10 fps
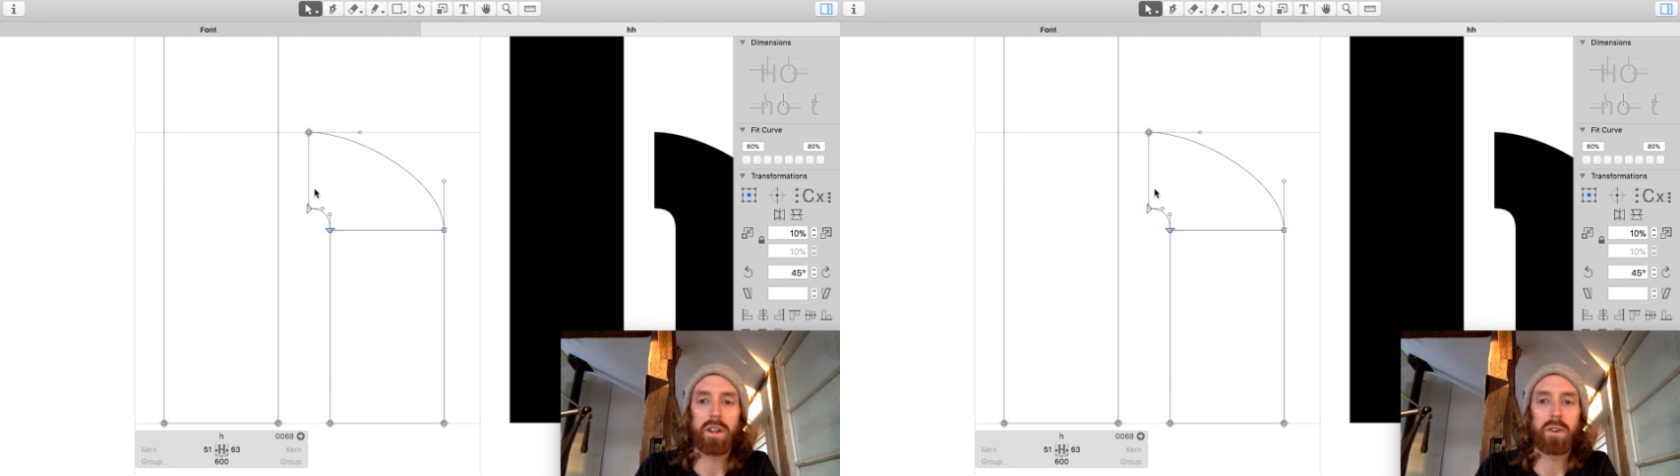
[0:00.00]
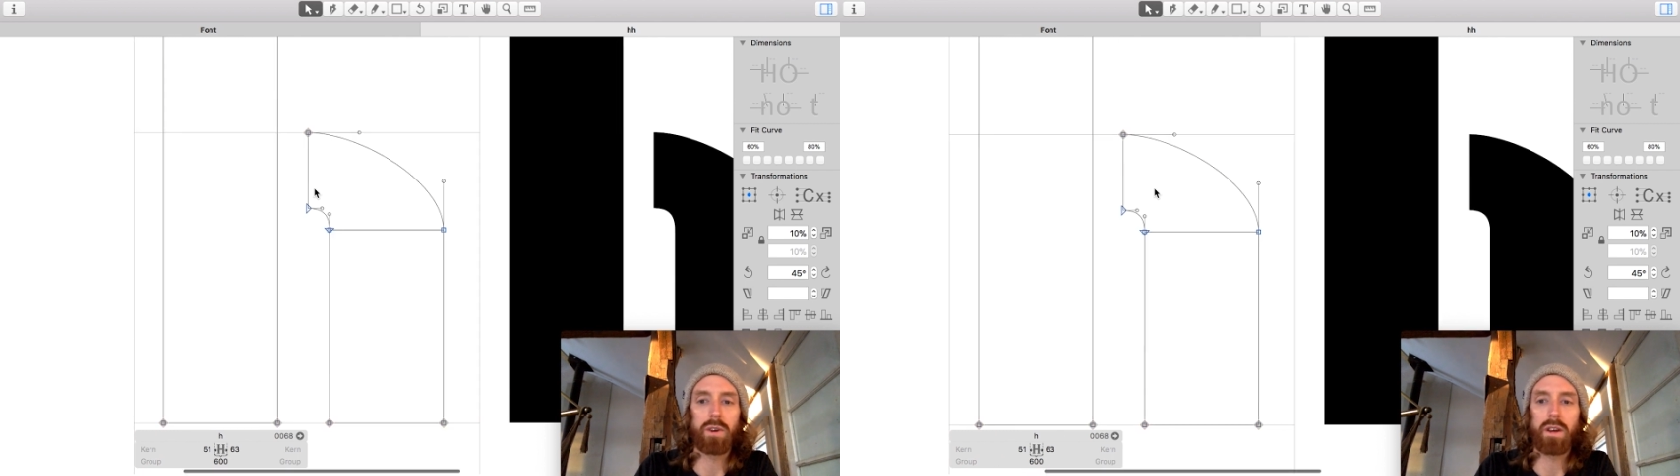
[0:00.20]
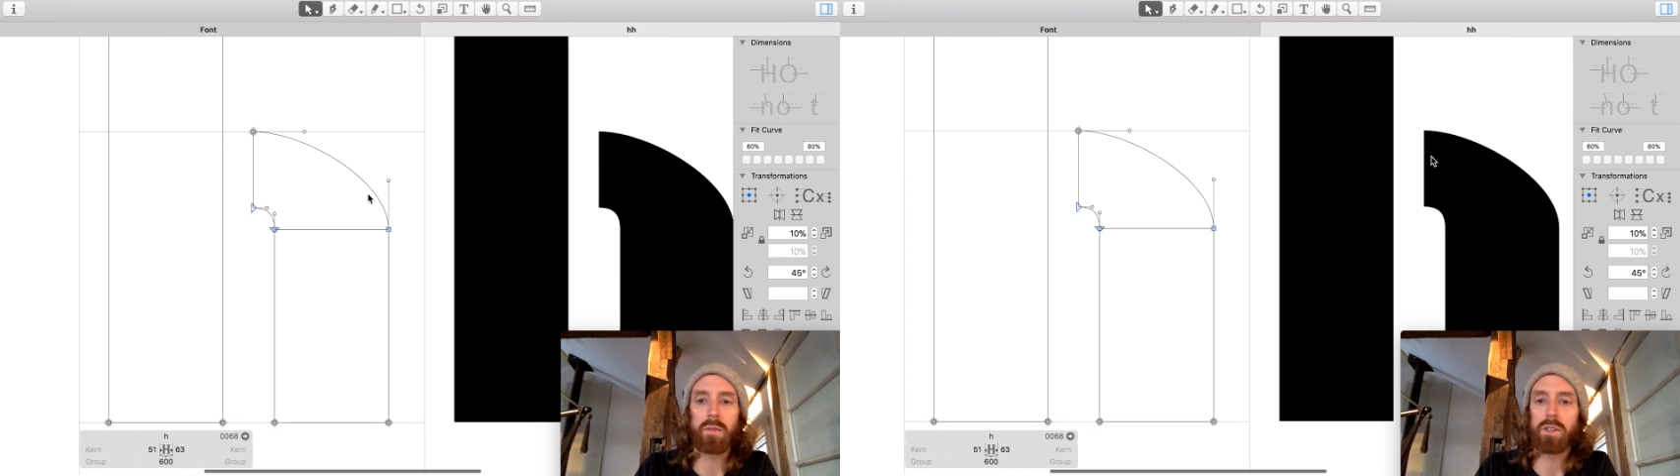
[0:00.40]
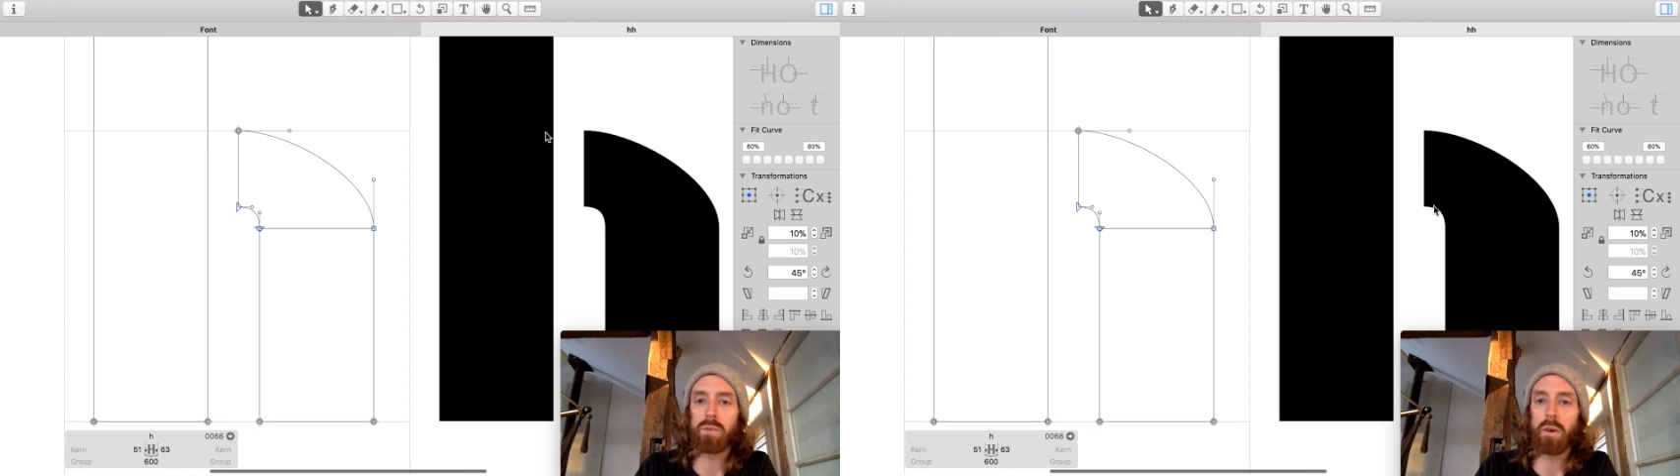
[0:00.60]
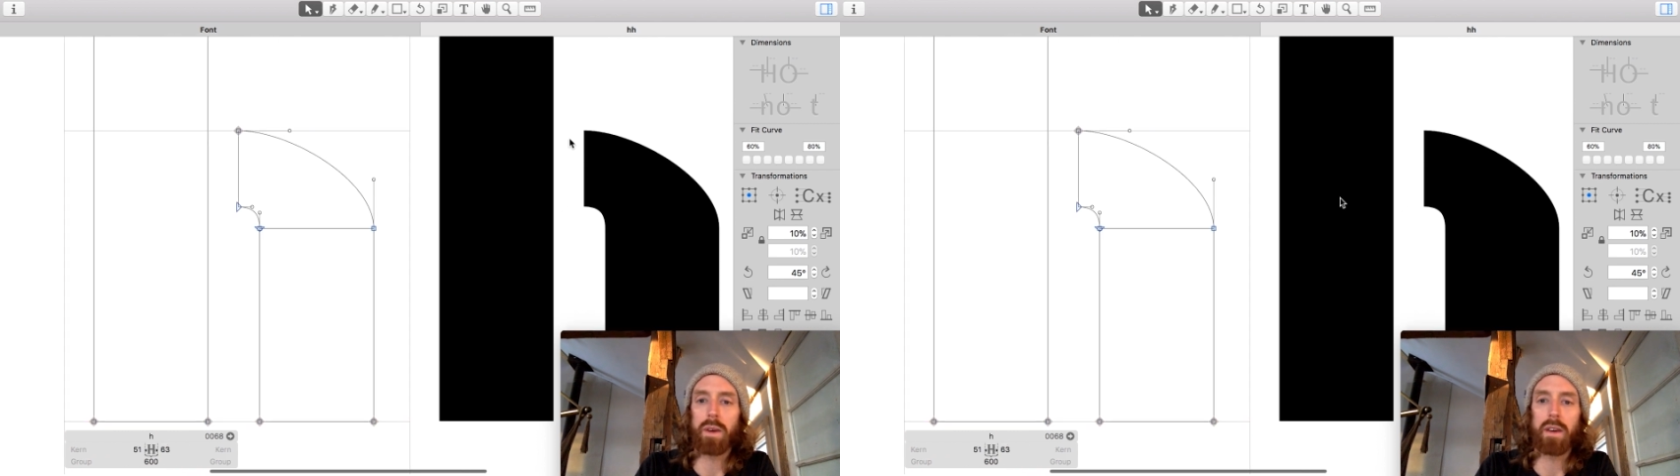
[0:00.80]
annoying, which is
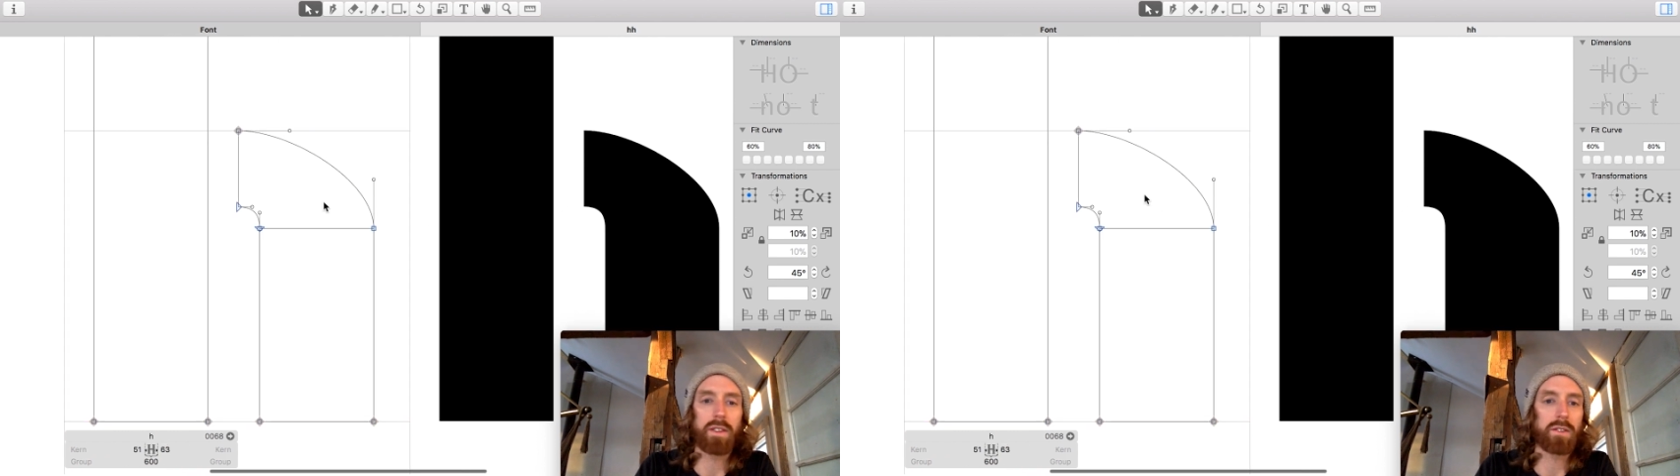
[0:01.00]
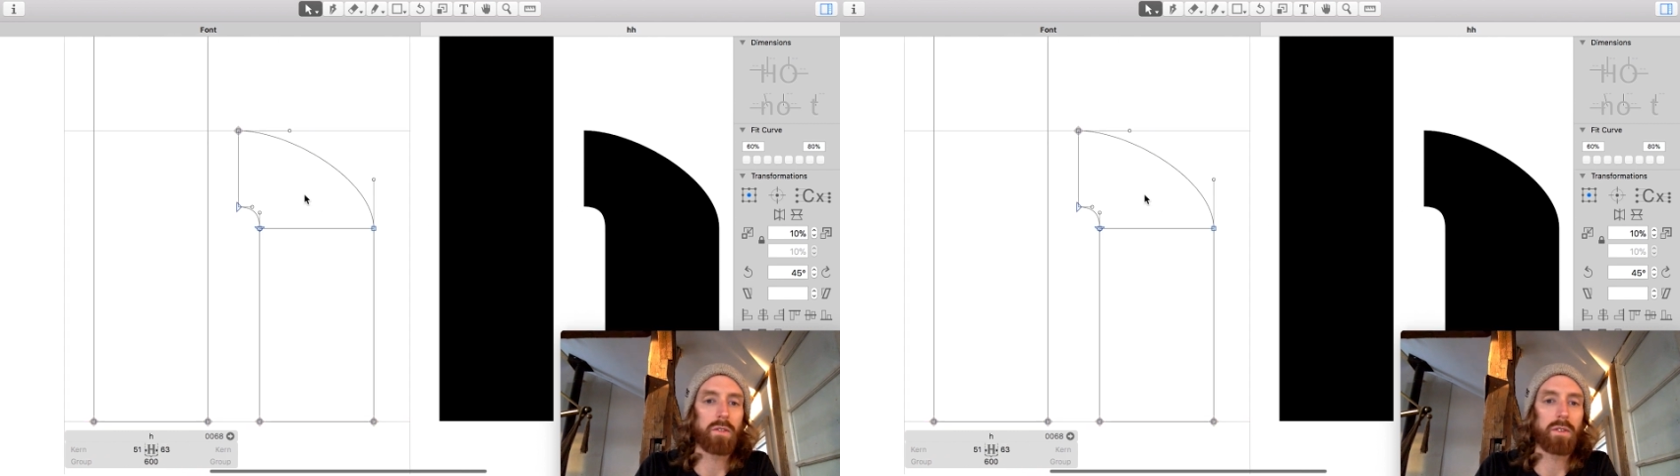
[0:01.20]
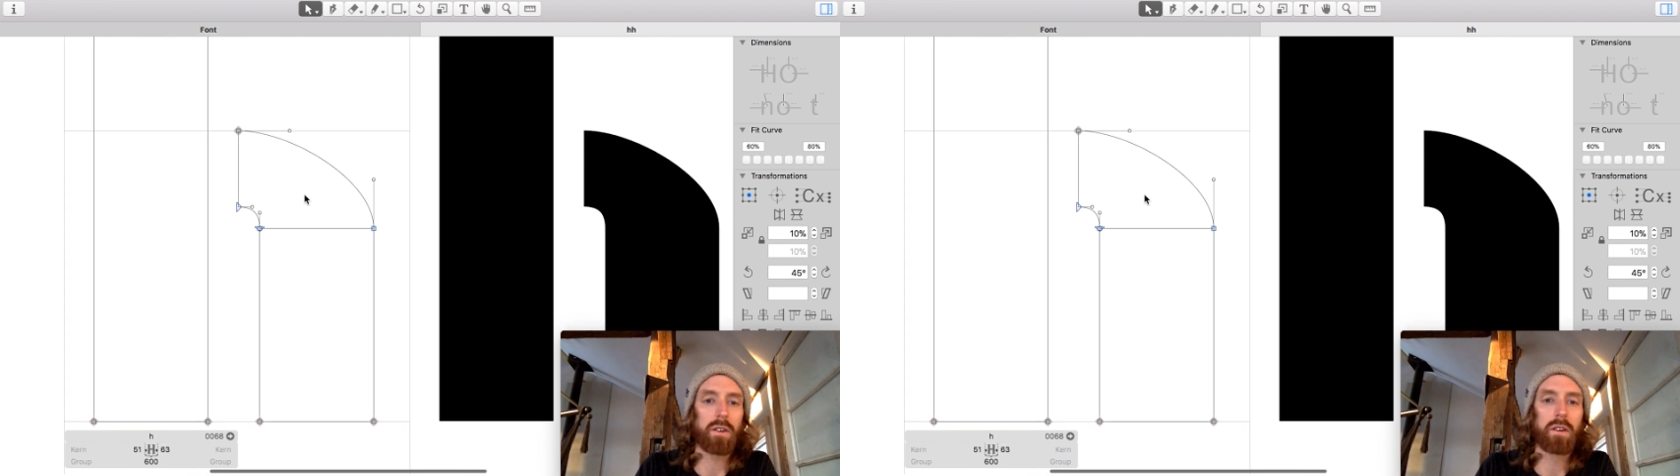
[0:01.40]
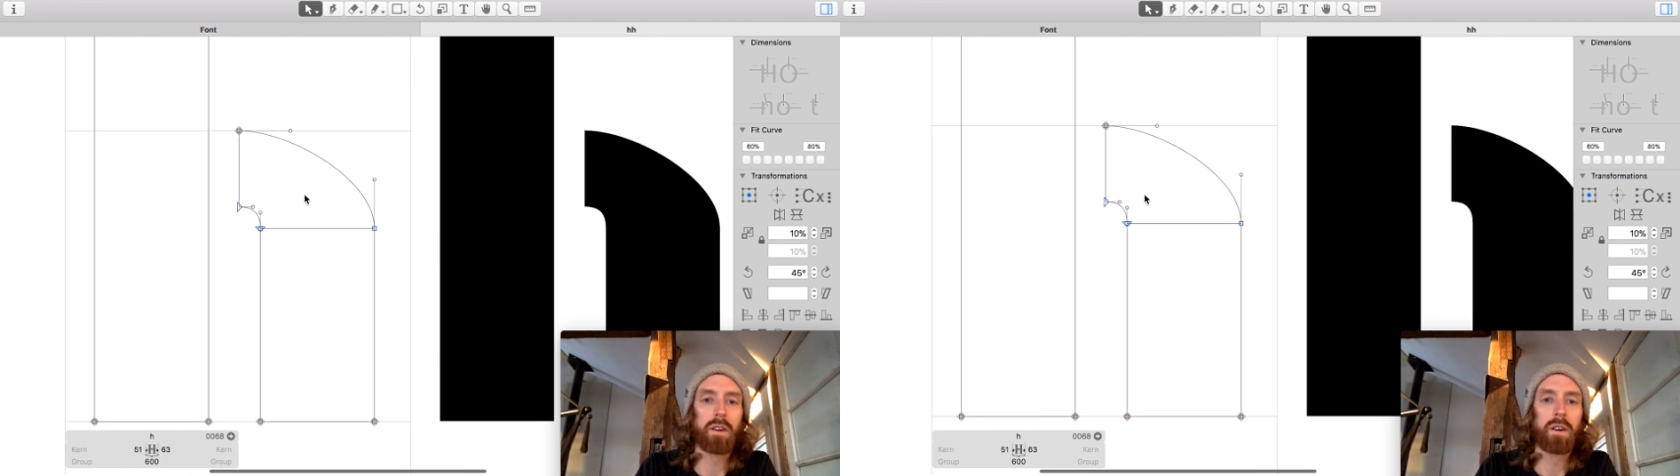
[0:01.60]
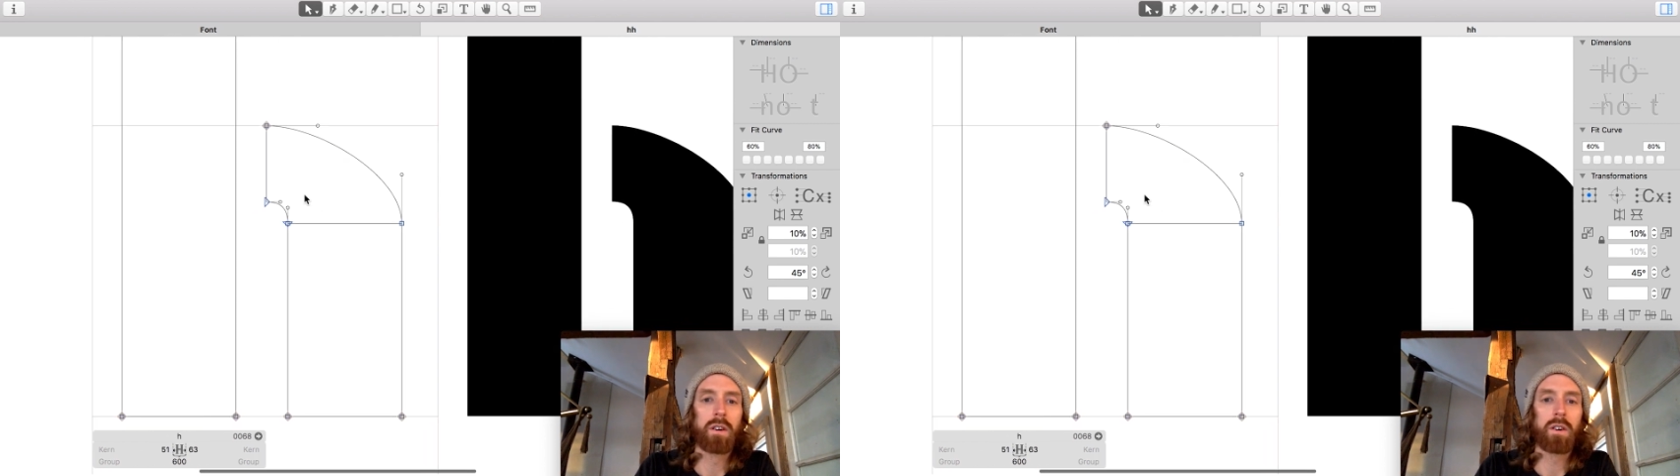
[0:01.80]
why we have this over
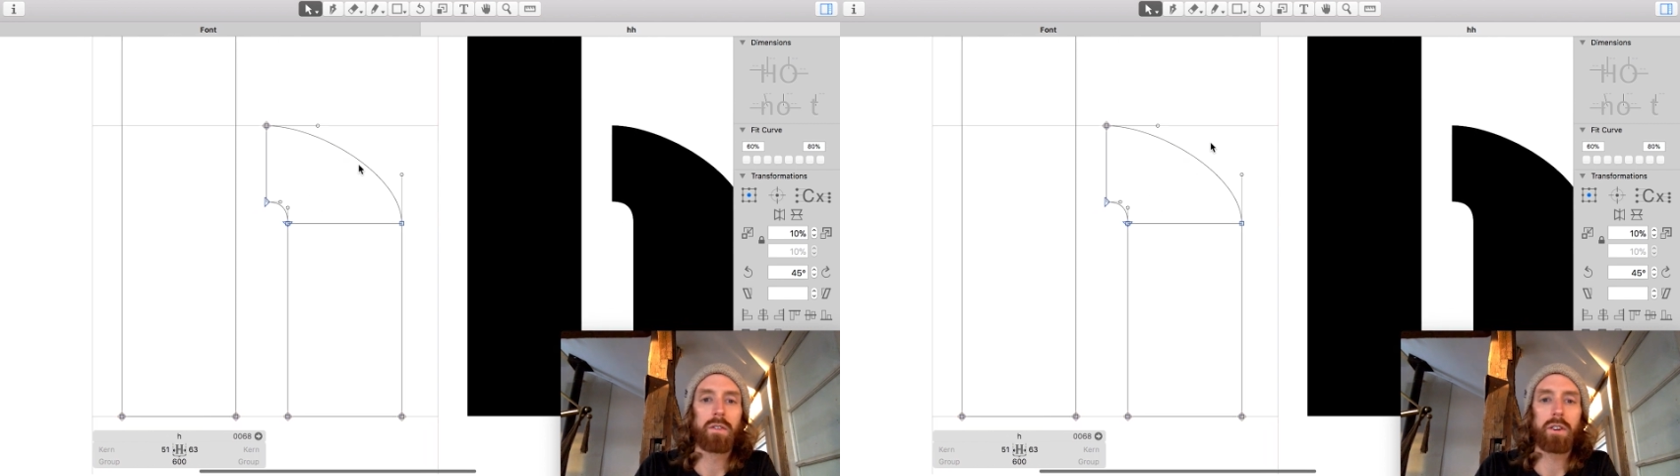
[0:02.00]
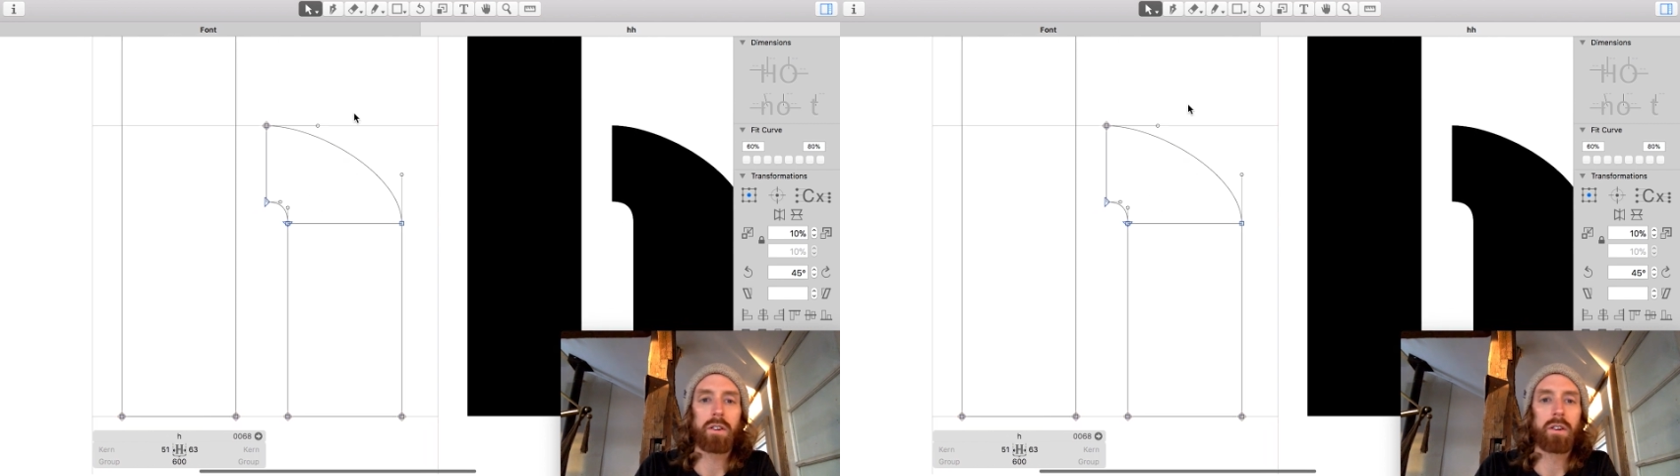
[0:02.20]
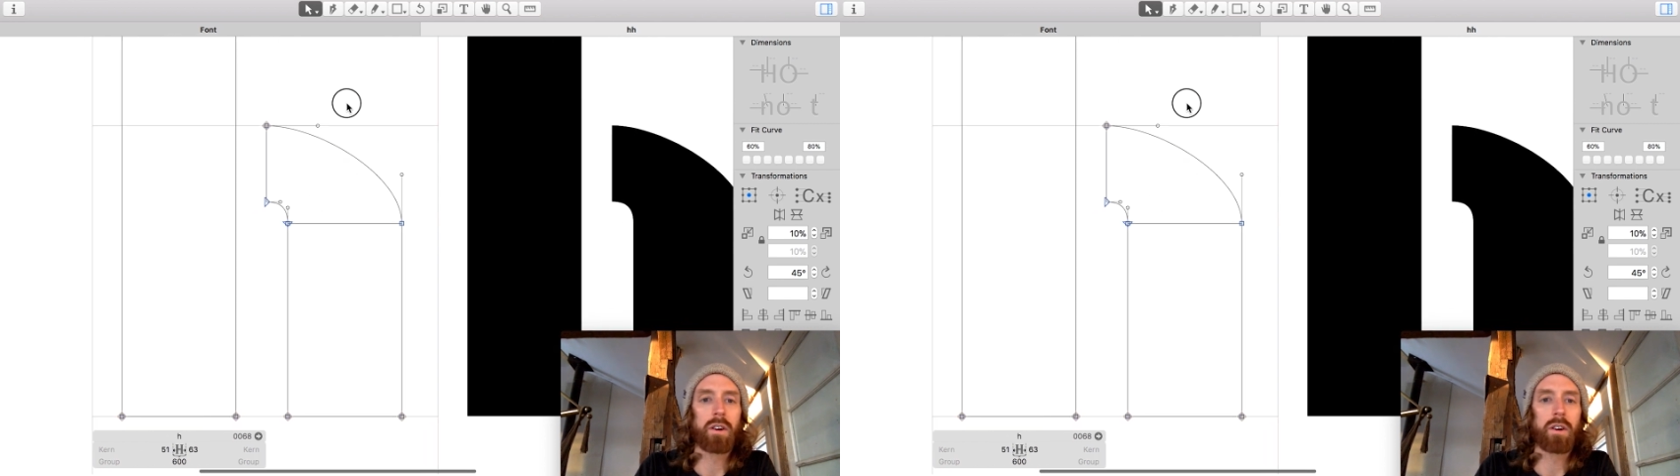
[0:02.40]
here.